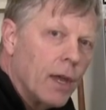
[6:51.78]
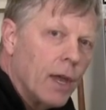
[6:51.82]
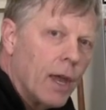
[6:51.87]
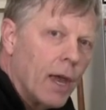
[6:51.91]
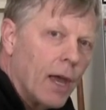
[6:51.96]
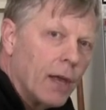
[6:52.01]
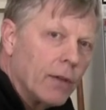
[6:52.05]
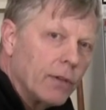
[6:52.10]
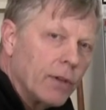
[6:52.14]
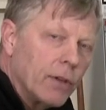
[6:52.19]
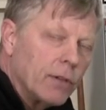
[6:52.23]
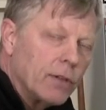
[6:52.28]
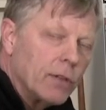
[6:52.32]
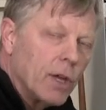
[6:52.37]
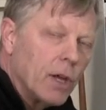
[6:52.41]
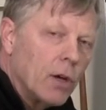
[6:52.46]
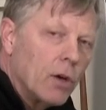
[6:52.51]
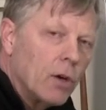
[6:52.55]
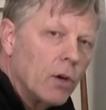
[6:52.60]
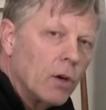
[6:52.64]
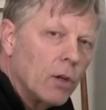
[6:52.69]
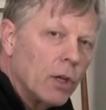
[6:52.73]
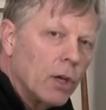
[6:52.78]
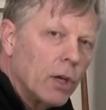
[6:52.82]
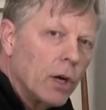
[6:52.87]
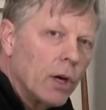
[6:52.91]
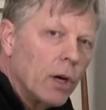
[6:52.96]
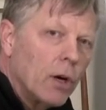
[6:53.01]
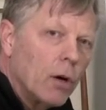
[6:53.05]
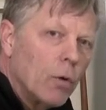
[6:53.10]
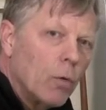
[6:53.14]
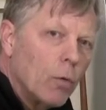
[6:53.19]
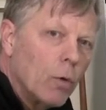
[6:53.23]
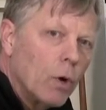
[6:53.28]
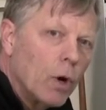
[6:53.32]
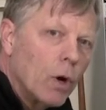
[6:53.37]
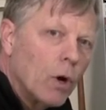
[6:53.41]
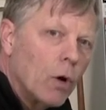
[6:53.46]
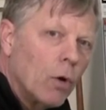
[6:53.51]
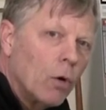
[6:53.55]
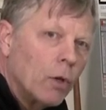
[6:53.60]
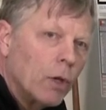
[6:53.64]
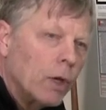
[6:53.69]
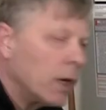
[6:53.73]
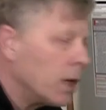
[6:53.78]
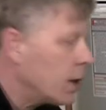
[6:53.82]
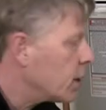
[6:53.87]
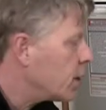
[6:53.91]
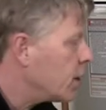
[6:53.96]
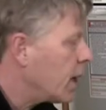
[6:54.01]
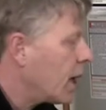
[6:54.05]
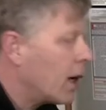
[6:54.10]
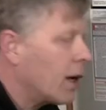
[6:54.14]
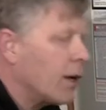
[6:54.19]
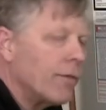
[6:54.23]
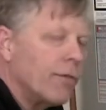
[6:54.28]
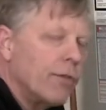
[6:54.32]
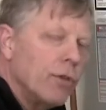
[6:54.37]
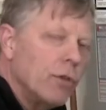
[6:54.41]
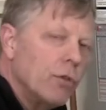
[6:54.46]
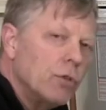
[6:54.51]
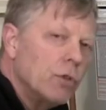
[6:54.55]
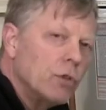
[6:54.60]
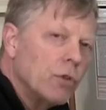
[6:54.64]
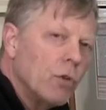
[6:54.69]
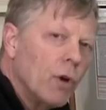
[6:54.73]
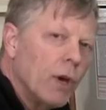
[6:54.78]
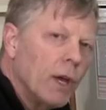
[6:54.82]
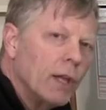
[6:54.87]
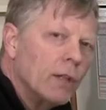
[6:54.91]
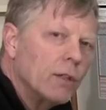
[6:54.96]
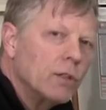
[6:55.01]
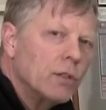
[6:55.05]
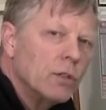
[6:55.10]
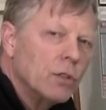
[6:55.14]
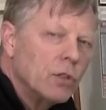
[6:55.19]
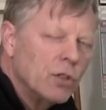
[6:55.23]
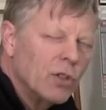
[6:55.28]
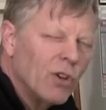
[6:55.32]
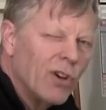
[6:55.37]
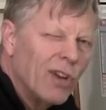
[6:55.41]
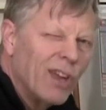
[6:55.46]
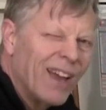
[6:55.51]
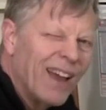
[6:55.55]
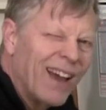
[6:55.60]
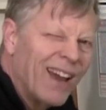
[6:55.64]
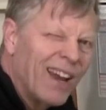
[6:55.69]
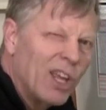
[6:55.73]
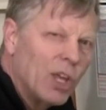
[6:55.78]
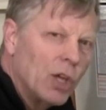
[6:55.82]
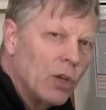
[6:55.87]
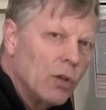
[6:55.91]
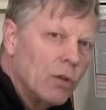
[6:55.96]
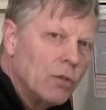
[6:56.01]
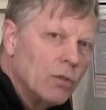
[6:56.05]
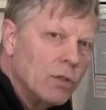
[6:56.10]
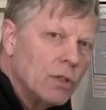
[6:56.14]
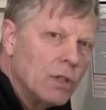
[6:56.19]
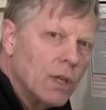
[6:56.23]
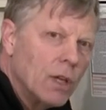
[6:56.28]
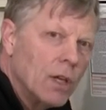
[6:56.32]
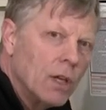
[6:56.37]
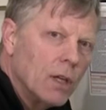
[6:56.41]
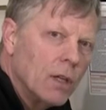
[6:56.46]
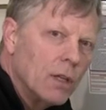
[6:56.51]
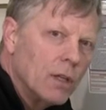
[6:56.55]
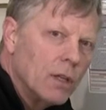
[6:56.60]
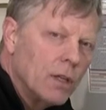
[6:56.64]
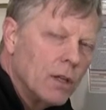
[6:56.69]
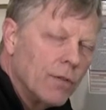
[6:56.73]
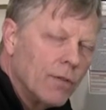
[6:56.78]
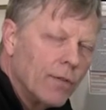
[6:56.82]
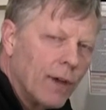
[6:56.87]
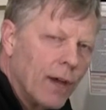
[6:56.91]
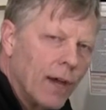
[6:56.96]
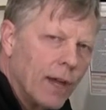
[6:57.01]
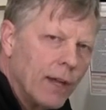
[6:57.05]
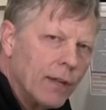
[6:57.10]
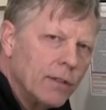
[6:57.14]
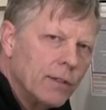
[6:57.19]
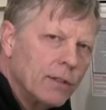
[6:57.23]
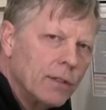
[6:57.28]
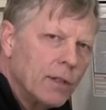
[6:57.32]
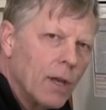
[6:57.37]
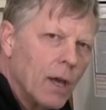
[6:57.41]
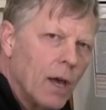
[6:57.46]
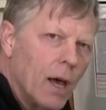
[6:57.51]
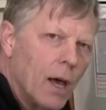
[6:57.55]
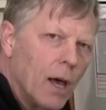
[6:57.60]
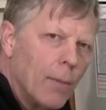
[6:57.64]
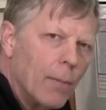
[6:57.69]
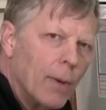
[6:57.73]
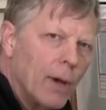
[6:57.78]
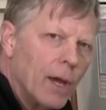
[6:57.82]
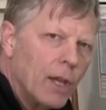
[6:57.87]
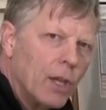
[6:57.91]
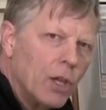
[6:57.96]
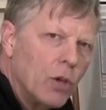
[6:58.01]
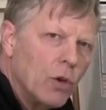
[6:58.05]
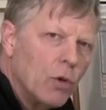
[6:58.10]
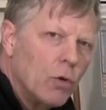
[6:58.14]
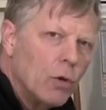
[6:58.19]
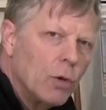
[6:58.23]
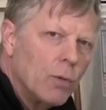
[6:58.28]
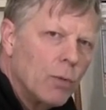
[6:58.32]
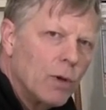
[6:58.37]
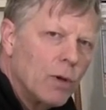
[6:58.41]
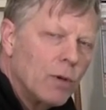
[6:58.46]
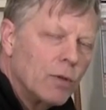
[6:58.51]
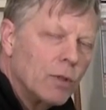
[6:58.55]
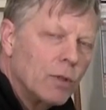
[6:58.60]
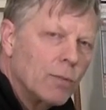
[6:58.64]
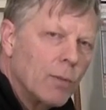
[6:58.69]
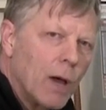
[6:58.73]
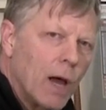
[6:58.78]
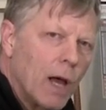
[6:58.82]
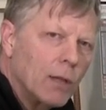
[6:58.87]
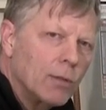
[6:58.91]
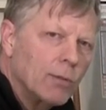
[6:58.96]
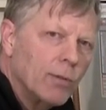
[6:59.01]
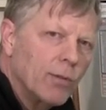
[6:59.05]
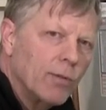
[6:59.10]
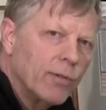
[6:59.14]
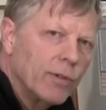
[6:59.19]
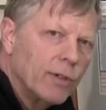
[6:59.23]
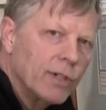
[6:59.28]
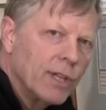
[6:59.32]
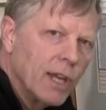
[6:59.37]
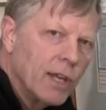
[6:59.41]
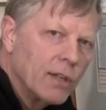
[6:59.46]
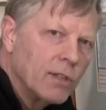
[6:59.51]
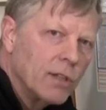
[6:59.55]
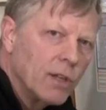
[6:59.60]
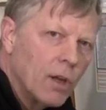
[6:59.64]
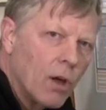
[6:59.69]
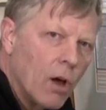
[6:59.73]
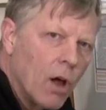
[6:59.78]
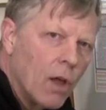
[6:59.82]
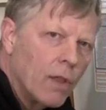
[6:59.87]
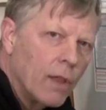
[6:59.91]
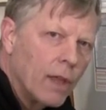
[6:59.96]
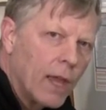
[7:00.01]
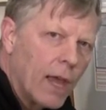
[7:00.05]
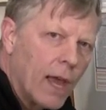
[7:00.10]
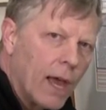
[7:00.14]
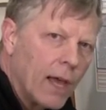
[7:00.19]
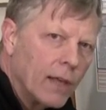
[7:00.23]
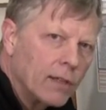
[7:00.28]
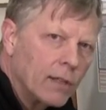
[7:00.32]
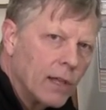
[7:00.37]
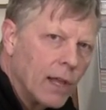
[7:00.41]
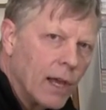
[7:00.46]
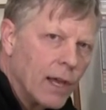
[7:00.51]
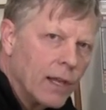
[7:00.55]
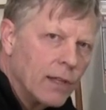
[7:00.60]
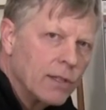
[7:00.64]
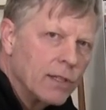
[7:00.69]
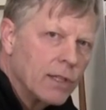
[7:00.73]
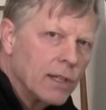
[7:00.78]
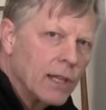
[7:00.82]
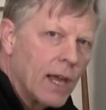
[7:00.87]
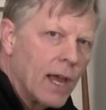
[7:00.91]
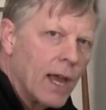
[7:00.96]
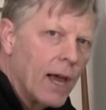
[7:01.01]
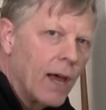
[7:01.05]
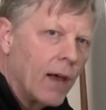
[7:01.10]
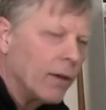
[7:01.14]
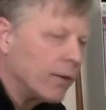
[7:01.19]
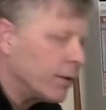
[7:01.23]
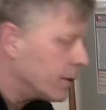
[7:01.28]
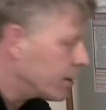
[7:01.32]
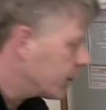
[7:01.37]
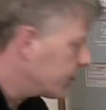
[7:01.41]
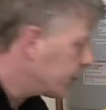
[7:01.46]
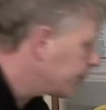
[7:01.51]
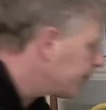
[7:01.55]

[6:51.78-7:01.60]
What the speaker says: As I said earlier, we're only going to check a few joints to show you how to use the device, but you would be responsible for testing all the gas lines in the house.